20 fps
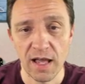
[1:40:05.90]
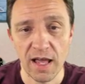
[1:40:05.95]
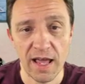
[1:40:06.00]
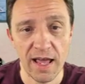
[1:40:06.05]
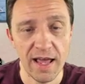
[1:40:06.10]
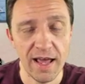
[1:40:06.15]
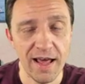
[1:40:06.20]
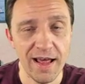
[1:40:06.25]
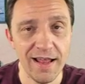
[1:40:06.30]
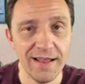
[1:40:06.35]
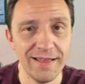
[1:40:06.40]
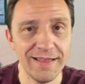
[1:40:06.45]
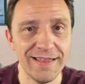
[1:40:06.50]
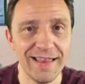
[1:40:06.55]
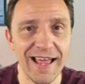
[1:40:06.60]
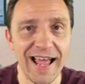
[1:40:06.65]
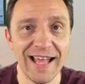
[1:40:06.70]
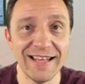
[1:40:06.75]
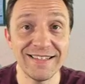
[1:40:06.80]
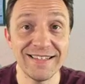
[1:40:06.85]
And
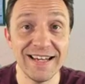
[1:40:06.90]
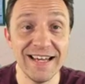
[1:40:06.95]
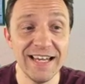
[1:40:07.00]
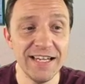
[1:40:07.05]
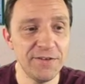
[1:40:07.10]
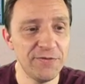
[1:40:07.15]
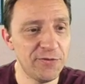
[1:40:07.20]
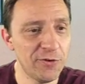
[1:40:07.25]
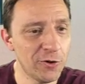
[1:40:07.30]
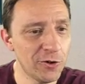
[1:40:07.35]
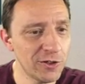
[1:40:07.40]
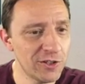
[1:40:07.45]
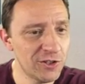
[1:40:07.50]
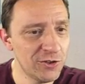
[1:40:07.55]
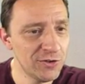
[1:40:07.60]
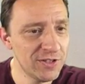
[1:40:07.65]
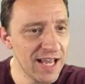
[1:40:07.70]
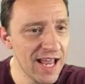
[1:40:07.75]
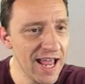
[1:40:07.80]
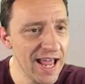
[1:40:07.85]
that's it for
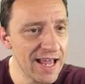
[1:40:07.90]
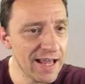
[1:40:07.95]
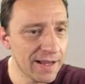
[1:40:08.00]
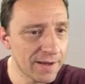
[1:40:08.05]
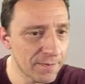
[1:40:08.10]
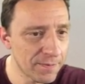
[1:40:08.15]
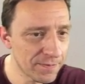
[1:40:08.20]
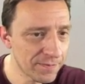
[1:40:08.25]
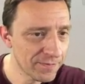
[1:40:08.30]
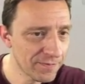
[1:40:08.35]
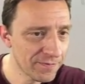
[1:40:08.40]
today.